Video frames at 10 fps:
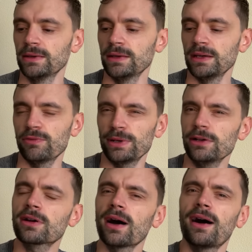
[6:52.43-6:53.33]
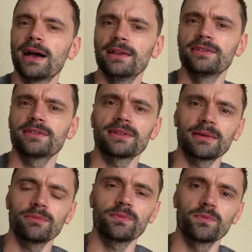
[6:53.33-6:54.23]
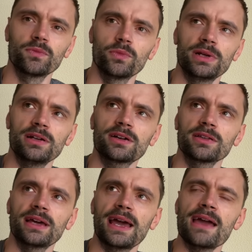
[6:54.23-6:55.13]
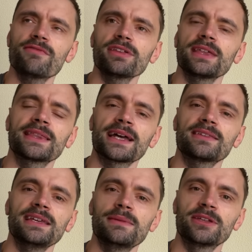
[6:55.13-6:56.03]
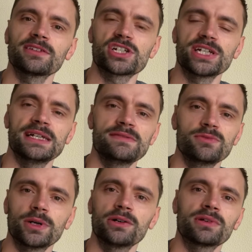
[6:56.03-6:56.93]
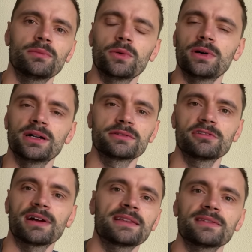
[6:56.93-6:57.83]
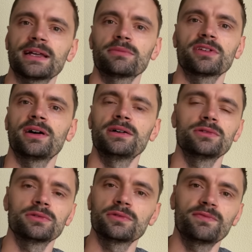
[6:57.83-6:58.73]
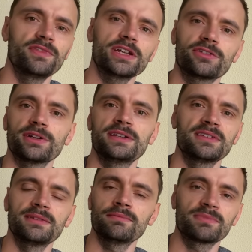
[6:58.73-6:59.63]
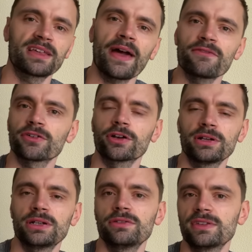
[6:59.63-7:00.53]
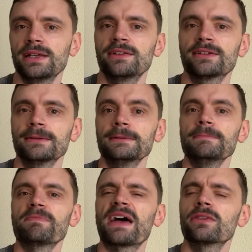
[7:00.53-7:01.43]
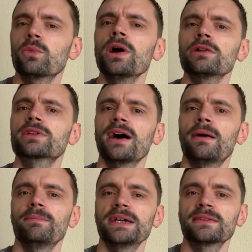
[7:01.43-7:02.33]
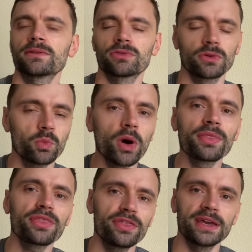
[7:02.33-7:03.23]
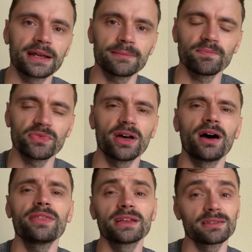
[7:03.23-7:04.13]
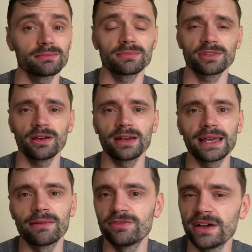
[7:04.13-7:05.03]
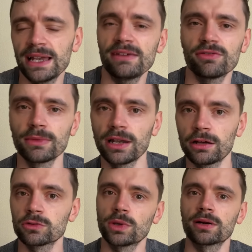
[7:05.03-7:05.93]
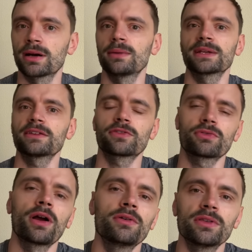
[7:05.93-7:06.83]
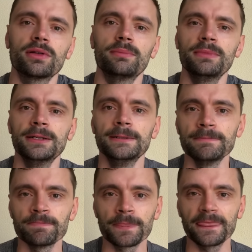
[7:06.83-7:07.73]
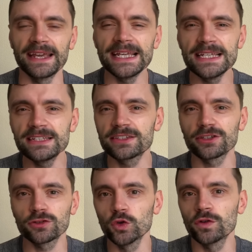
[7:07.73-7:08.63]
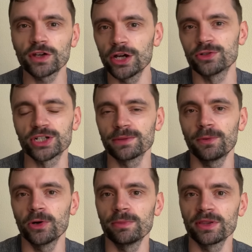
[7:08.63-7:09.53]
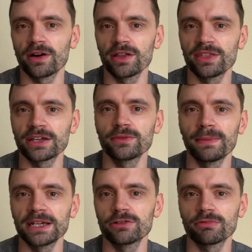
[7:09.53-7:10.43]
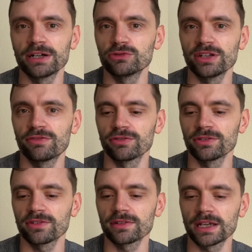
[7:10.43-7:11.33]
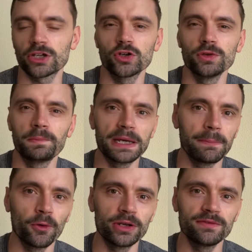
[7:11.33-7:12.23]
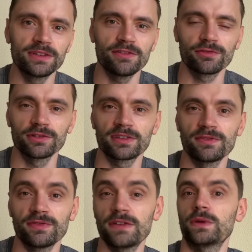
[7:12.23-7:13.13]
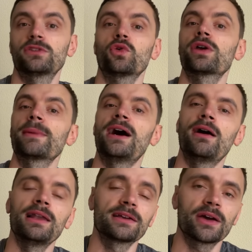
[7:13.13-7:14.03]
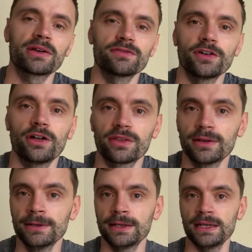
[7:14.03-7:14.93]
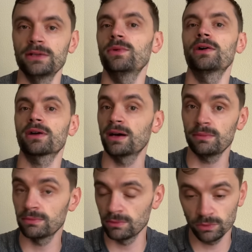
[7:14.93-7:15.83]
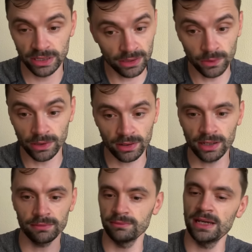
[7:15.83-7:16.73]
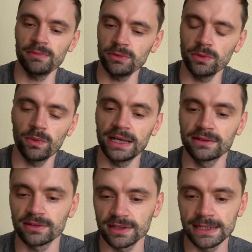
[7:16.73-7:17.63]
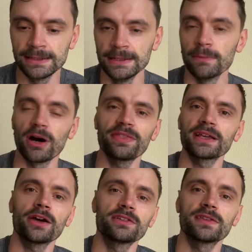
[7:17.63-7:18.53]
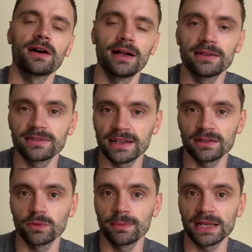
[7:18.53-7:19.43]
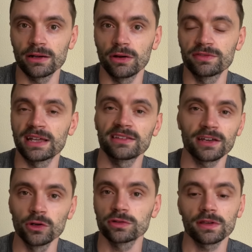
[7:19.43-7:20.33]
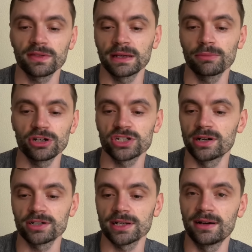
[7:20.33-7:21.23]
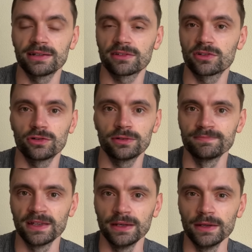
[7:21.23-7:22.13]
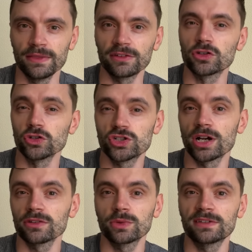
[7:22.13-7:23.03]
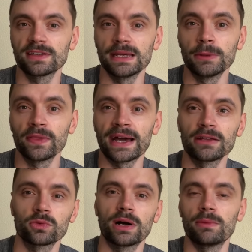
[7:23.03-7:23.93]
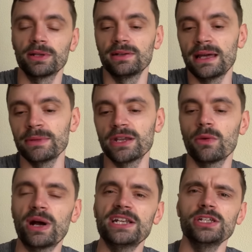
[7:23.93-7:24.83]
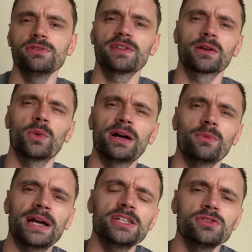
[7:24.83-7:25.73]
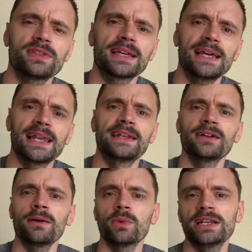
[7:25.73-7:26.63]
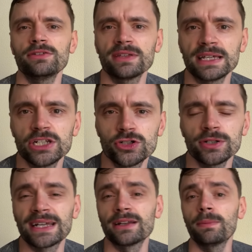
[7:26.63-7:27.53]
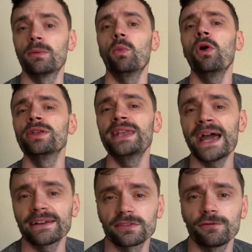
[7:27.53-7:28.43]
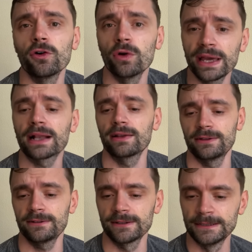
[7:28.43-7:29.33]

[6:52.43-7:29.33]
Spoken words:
if we look at Ireland and we look at everything that team has achieved, world number one, Grand Slam titles, victories in South Africa, New Zealand, and the World Cup being the one thing that I think certainly unfairly from the last World Cup gets thrown at them. He's the sort of coaching appointment that I think could make a real difference and could be a point of difference if we're talking about Ireland going further in a World Cup, winning a World Cup, maybe. We'll wait and see. But I think going to the Ireland setup would make a lot of sense. I also think British and Irish Lions tour, there's a good chance we see him on that as well. But let me know, where do you think? Where do you think he'll end up? Where do you think he should end up? And what next for England?